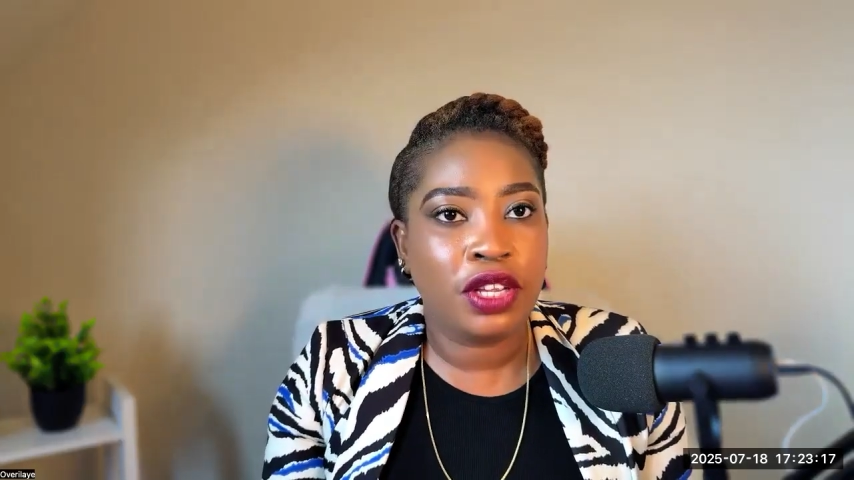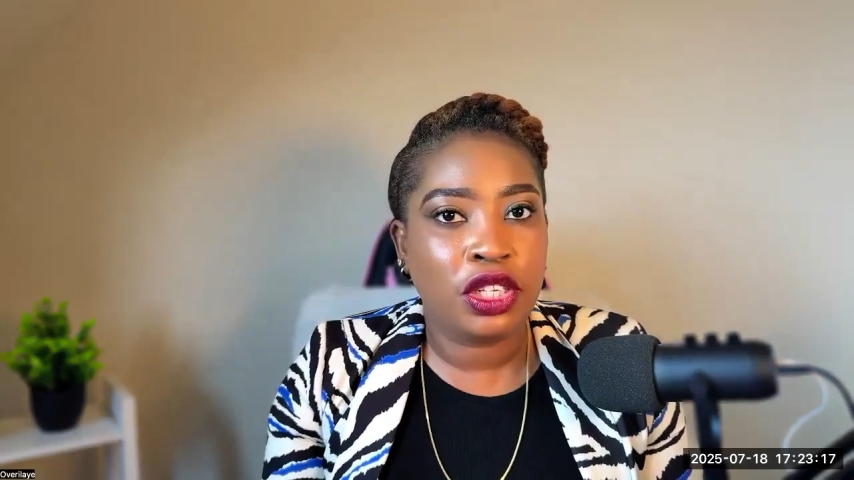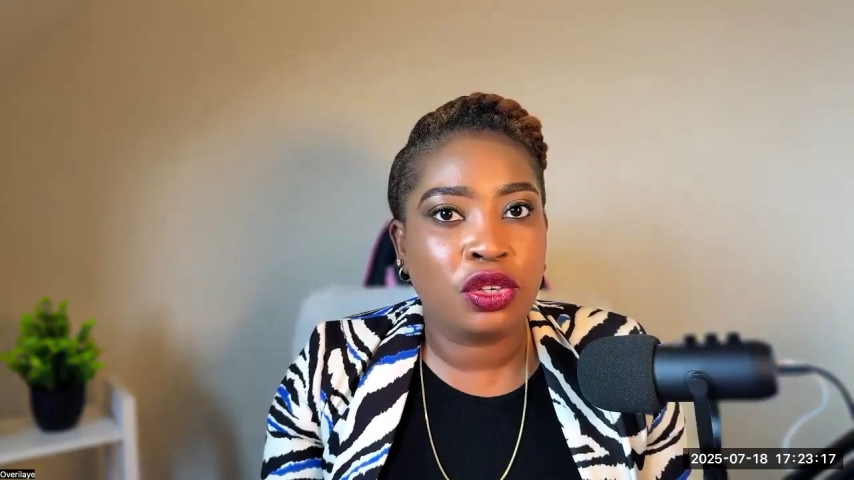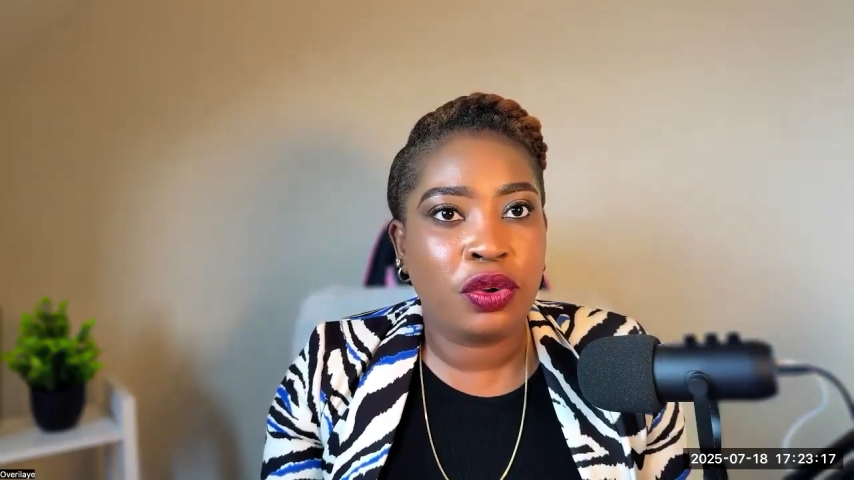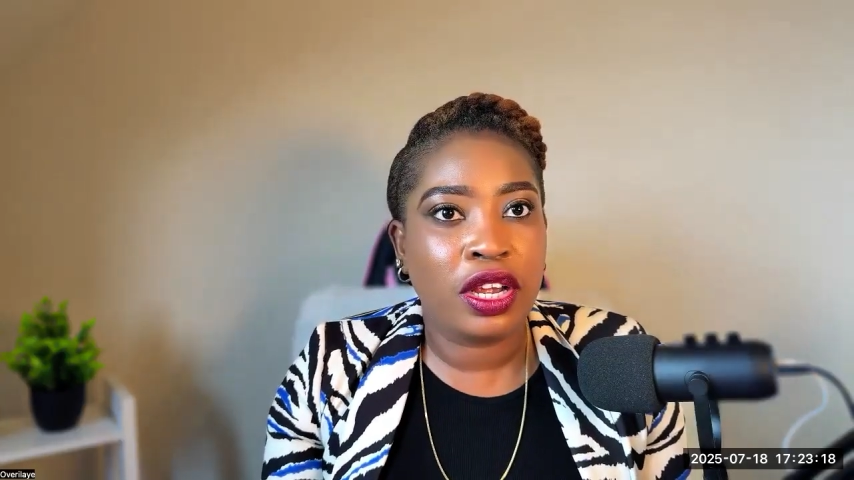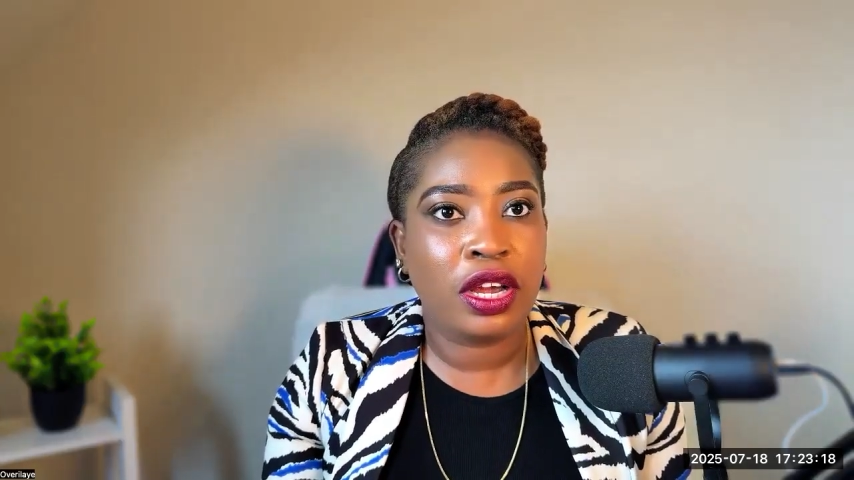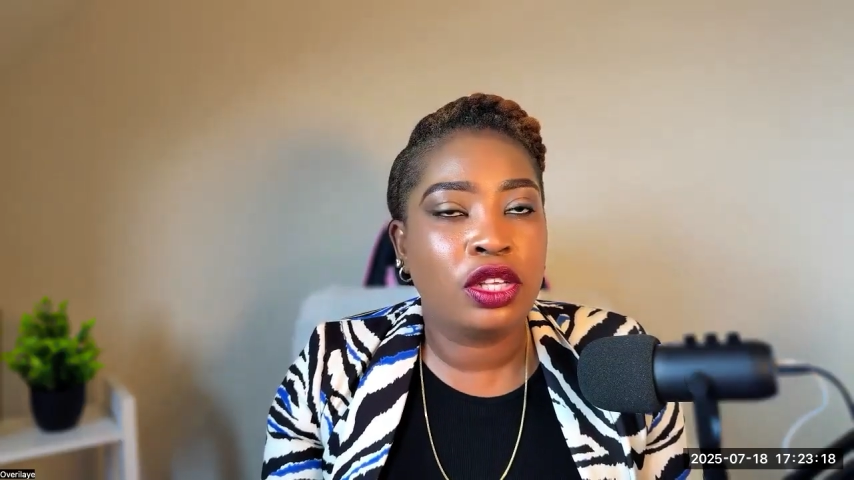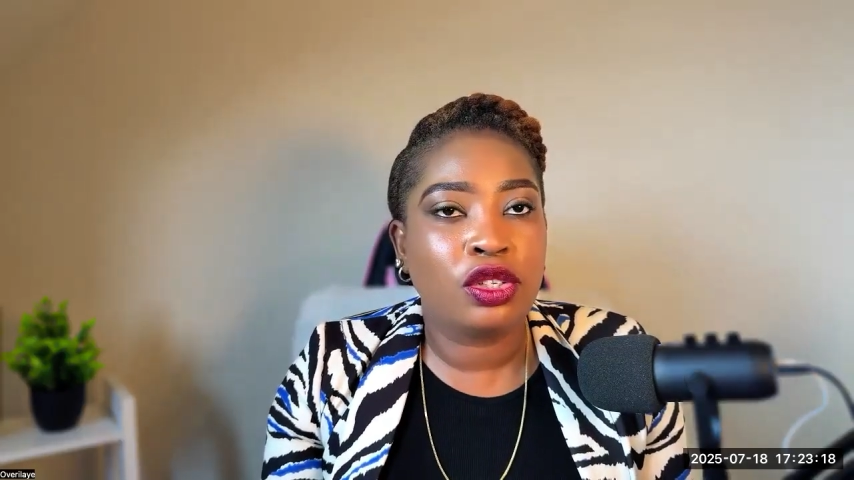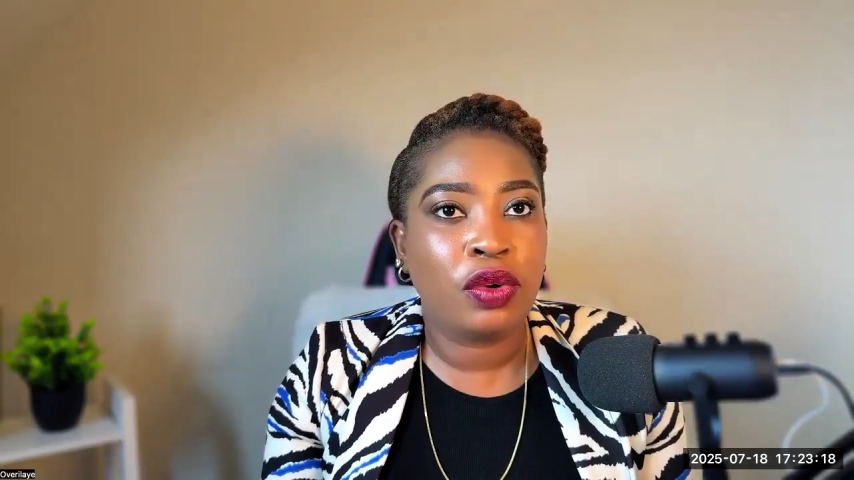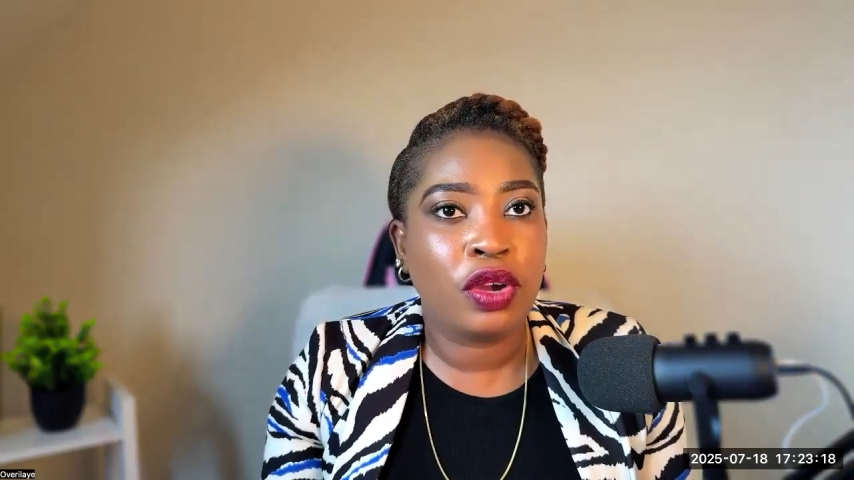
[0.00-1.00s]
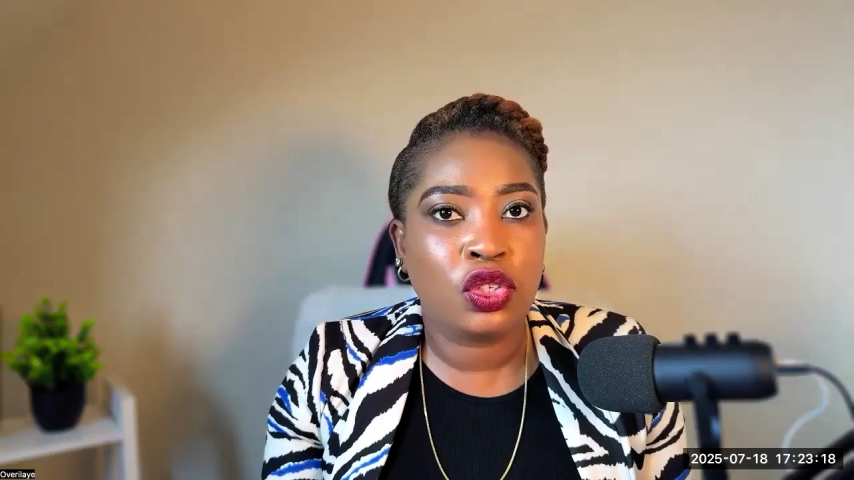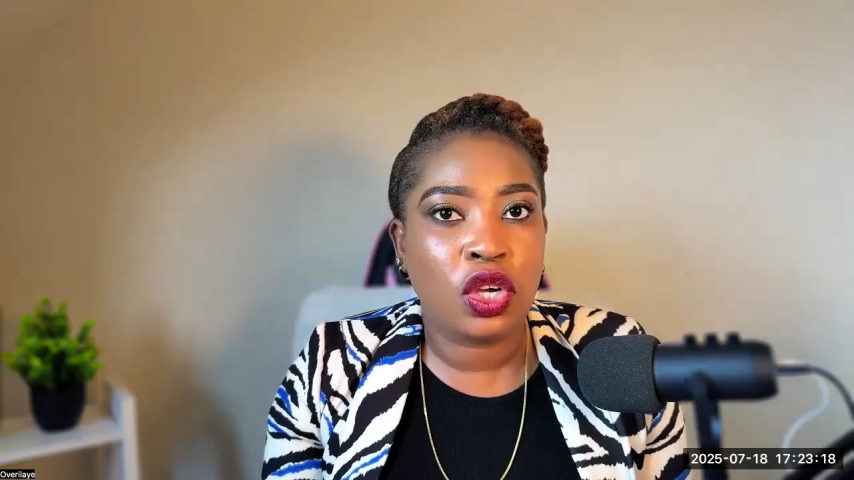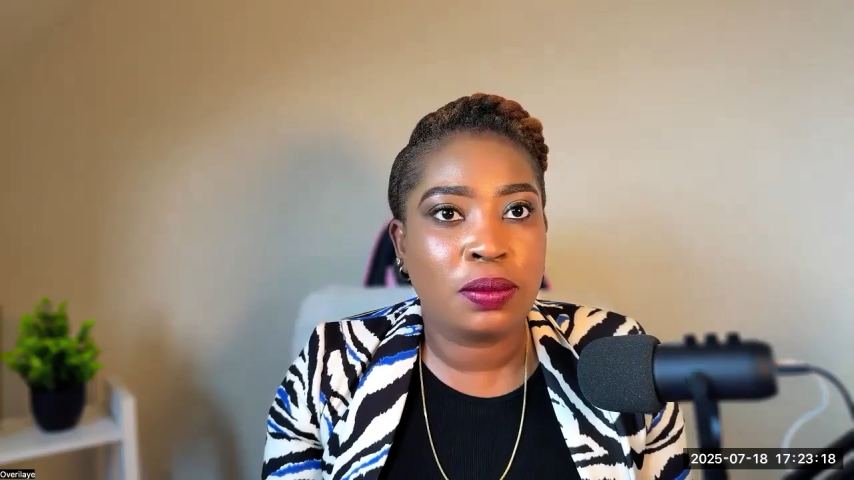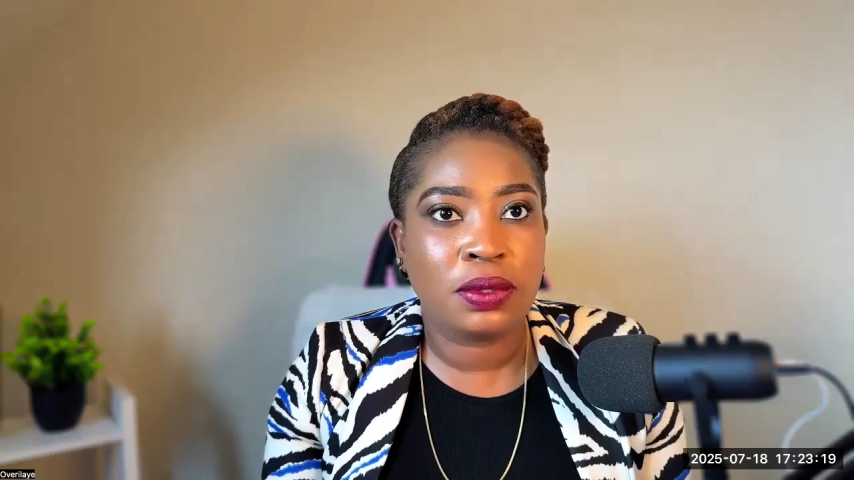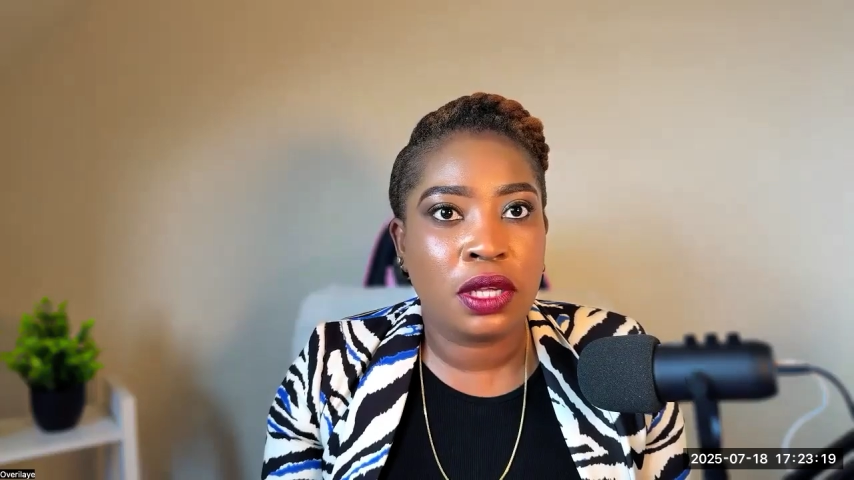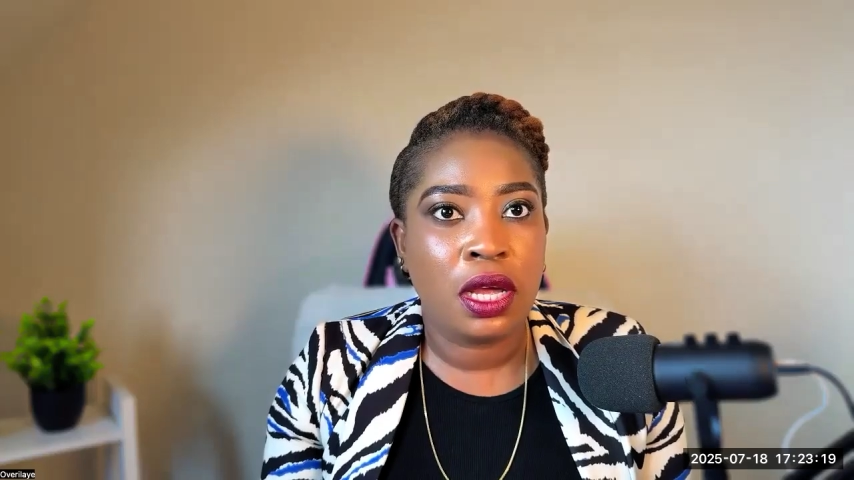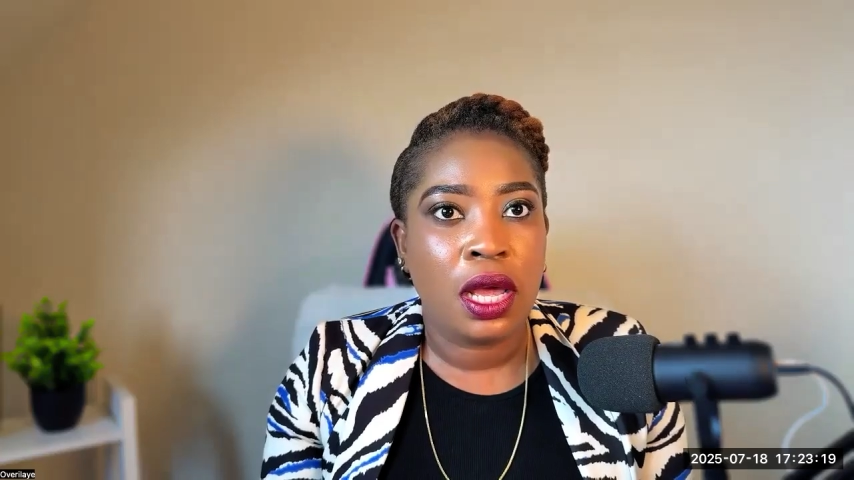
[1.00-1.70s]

historian jobs.